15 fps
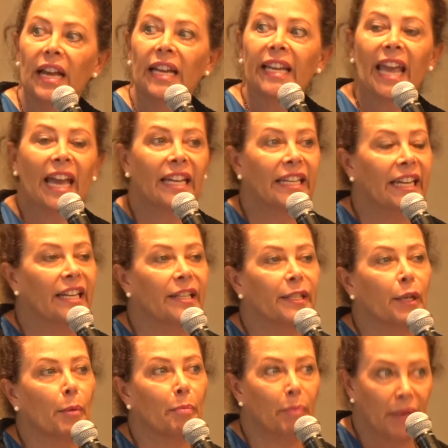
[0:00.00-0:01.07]
Candida is
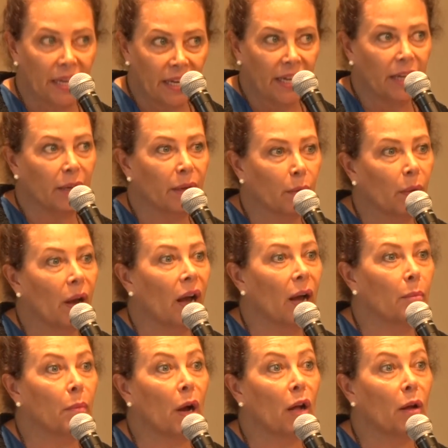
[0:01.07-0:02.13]
a biggie.
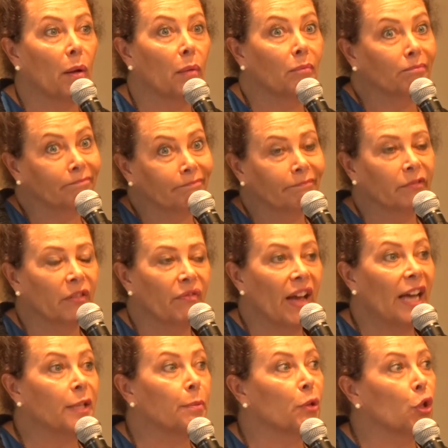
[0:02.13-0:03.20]
A
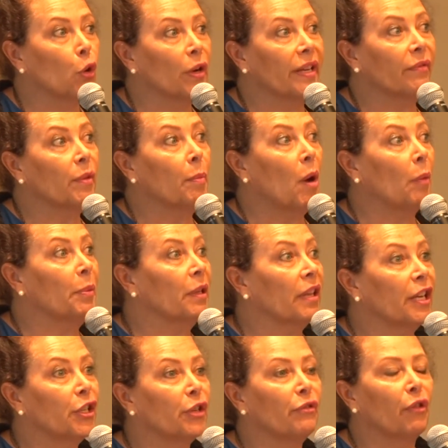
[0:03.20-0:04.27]
vast majority of the
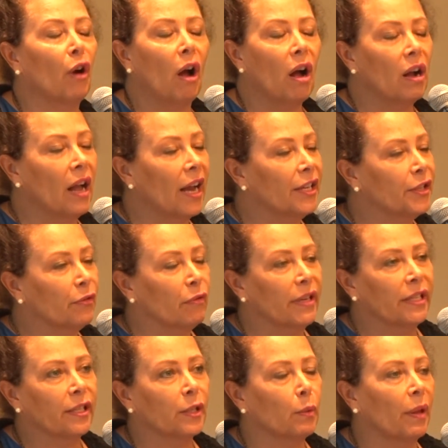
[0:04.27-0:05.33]
population, for all kinds of
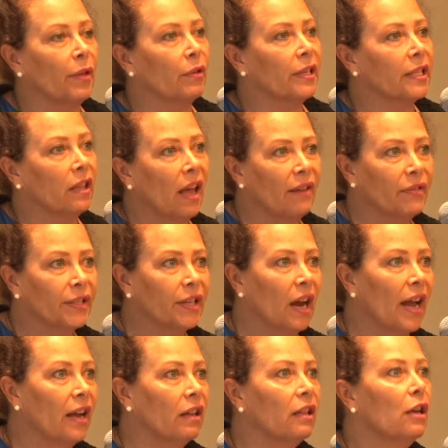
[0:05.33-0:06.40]
reasons, whether it's
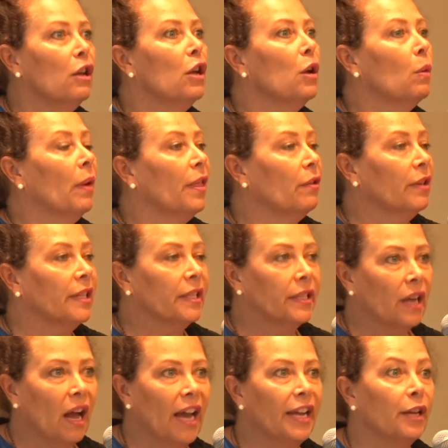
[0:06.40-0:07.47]
lifestyle, whether it's
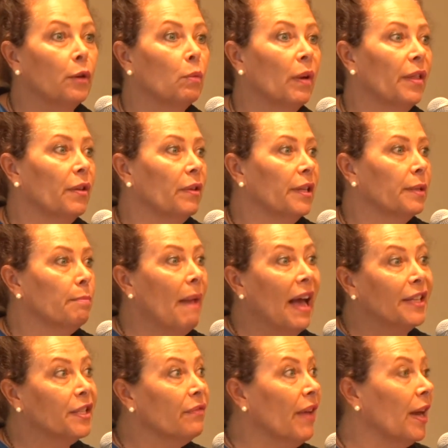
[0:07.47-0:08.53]
diet, whether it's
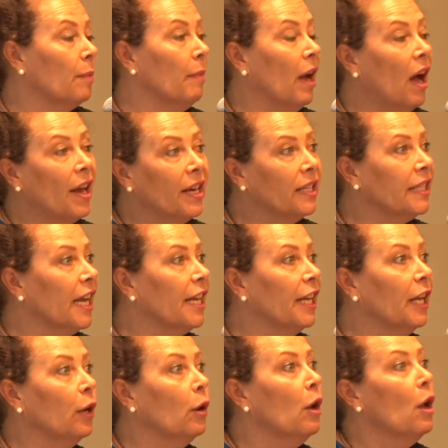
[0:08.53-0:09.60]
massive antibiotic
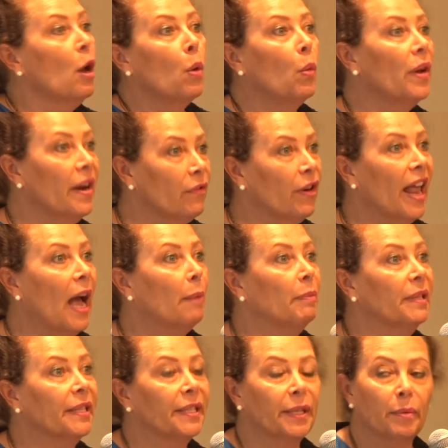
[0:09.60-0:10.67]
taking, whatever it
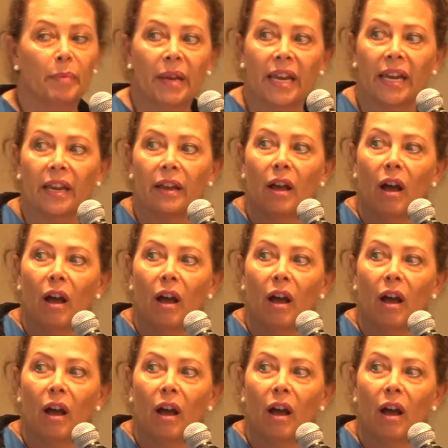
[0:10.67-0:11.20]
happens to be,